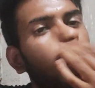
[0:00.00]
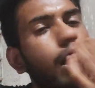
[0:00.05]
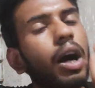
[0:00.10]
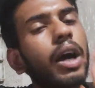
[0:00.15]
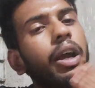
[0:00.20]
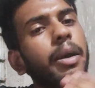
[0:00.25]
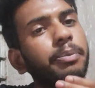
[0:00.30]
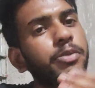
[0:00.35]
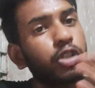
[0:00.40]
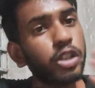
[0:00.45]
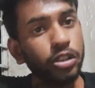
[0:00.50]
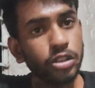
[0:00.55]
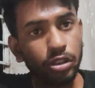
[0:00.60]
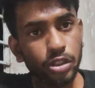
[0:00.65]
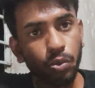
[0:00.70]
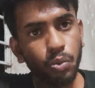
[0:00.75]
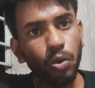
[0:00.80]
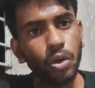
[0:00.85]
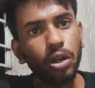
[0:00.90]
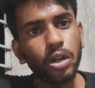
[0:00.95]
I have changed
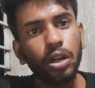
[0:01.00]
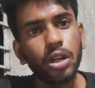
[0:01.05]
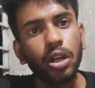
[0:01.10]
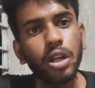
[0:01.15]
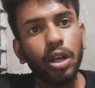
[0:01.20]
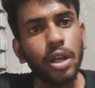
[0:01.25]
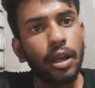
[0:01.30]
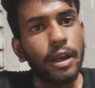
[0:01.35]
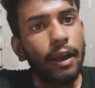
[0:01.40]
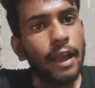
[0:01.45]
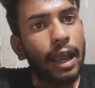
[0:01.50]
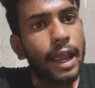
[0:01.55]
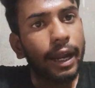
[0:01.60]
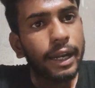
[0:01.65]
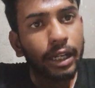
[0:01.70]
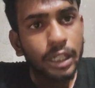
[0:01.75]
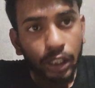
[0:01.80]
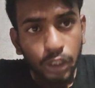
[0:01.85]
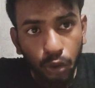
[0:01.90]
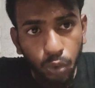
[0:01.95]
the word
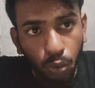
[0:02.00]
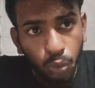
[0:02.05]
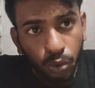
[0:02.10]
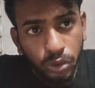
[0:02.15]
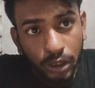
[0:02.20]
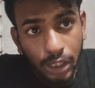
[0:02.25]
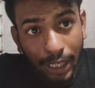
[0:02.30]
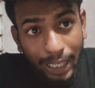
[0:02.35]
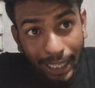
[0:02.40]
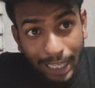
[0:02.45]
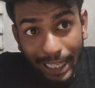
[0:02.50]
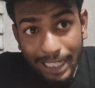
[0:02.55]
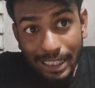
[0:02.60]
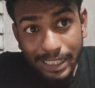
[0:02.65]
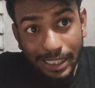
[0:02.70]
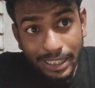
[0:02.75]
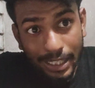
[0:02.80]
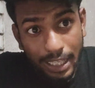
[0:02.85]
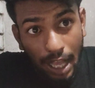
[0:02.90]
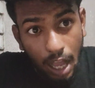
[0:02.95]
and use
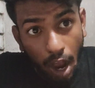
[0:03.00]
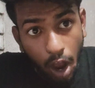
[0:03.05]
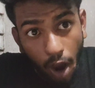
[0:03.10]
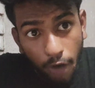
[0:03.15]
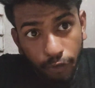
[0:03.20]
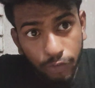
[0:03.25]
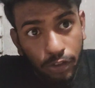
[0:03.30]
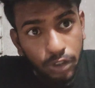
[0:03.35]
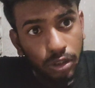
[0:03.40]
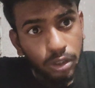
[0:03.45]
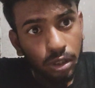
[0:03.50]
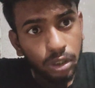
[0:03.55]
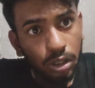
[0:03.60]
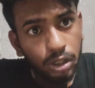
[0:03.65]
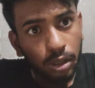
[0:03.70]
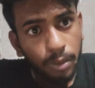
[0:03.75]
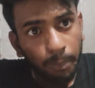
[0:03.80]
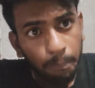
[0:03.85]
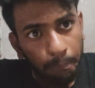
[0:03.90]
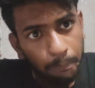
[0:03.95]
is after
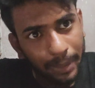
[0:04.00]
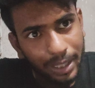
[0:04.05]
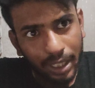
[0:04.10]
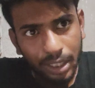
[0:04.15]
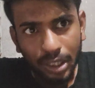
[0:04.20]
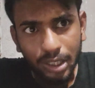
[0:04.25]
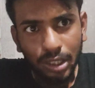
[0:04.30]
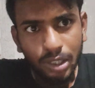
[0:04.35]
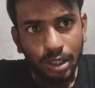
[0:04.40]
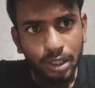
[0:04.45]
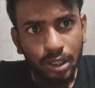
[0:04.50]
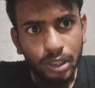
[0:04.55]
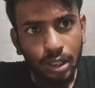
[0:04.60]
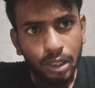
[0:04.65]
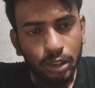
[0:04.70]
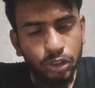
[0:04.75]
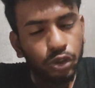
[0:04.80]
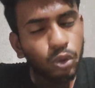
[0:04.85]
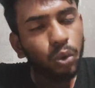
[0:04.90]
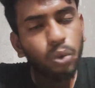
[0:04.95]
make.
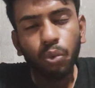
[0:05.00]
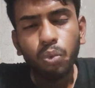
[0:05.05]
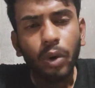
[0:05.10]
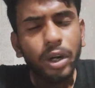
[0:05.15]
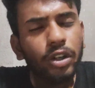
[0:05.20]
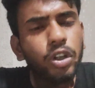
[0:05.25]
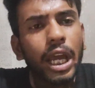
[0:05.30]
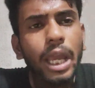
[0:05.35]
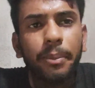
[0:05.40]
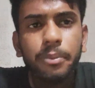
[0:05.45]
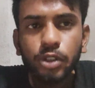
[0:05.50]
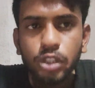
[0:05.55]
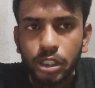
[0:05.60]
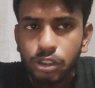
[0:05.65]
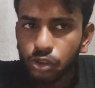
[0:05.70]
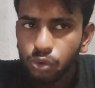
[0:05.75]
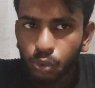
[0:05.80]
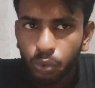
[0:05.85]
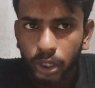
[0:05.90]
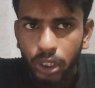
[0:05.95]
So what I'm
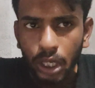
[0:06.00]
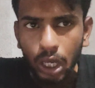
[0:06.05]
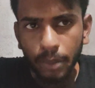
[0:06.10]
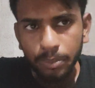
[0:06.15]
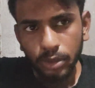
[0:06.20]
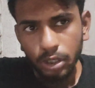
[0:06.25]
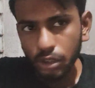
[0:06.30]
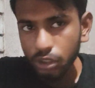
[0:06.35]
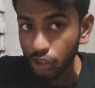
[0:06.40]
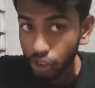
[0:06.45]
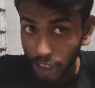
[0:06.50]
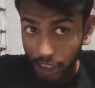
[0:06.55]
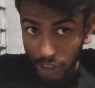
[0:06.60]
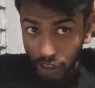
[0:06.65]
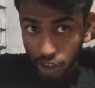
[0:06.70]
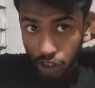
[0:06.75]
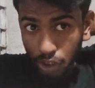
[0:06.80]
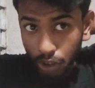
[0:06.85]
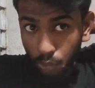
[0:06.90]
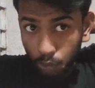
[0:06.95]
just doing, I'm just
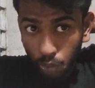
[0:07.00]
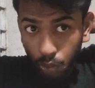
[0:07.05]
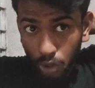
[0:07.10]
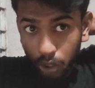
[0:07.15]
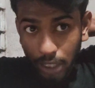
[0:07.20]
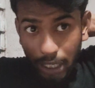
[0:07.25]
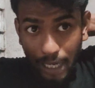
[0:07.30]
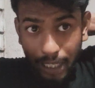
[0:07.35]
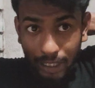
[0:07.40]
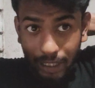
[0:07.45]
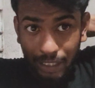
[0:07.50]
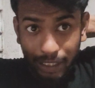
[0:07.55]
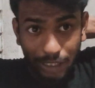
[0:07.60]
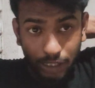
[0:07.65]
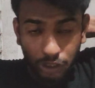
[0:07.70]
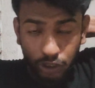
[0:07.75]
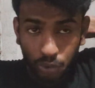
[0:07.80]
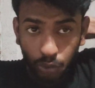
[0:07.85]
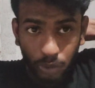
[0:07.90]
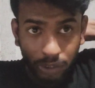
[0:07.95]
changing the word, and it
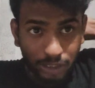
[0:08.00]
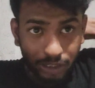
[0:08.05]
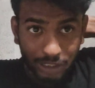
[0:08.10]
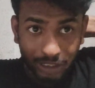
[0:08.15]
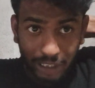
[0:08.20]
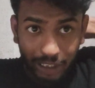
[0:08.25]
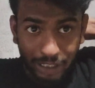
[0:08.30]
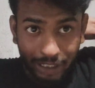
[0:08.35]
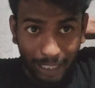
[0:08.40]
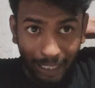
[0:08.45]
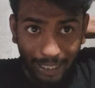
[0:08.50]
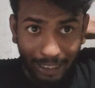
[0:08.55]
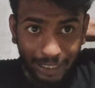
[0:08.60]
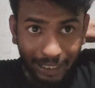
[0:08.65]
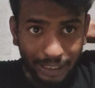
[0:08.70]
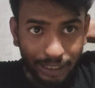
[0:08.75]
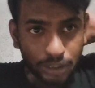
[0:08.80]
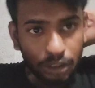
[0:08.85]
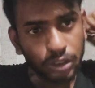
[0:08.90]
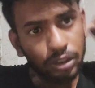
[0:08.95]
is, you can see that
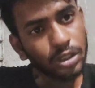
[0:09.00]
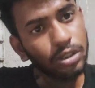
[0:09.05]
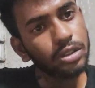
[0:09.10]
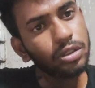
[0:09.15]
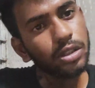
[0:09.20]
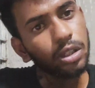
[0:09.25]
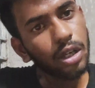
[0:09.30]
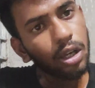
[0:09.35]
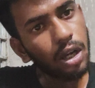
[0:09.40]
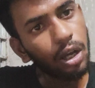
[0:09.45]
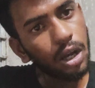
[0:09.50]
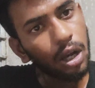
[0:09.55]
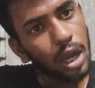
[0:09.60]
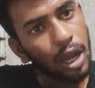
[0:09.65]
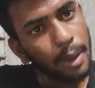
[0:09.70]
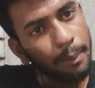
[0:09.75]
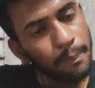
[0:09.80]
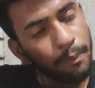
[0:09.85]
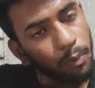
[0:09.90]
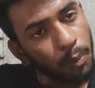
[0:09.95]
just
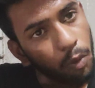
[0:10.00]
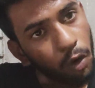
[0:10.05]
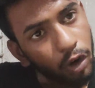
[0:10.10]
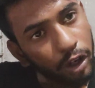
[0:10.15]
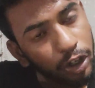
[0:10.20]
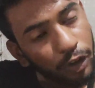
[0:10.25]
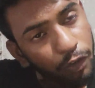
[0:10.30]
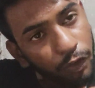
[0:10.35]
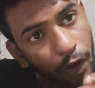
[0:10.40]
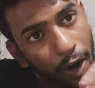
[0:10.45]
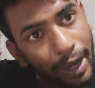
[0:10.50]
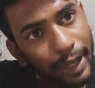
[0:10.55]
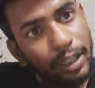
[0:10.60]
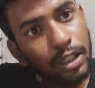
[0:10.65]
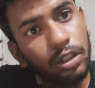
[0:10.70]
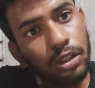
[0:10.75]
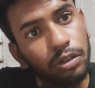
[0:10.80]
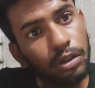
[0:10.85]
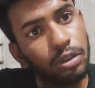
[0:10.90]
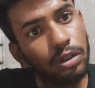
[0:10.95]
I'm
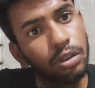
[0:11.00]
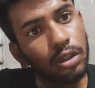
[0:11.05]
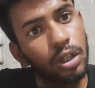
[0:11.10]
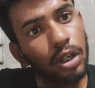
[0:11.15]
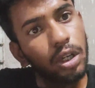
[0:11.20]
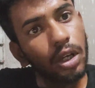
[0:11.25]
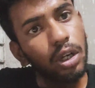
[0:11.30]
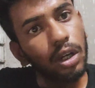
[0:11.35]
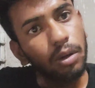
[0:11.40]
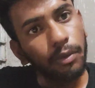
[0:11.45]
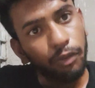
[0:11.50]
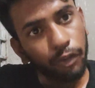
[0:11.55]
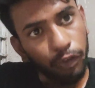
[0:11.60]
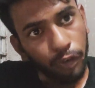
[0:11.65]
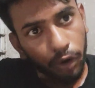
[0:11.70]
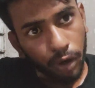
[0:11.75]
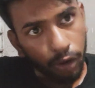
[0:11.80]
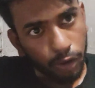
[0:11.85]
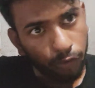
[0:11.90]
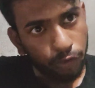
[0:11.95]
modifying the
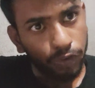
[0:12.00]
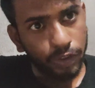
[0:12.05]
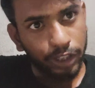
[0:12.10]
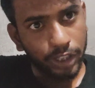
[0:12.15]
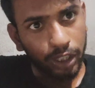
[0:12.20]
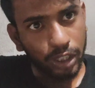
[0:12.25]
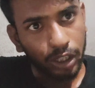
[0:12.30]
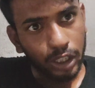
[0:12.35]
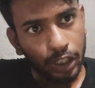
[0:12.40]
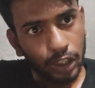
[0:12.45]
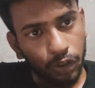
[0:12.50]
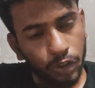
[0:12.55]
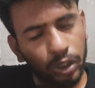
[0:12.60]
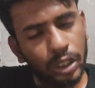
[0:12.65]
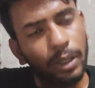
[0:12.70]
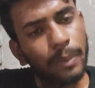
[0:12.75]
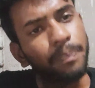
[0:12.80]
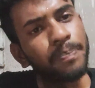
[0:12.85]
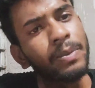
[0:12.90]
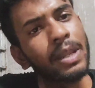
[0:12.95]
verb there,
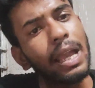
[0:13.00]
okay.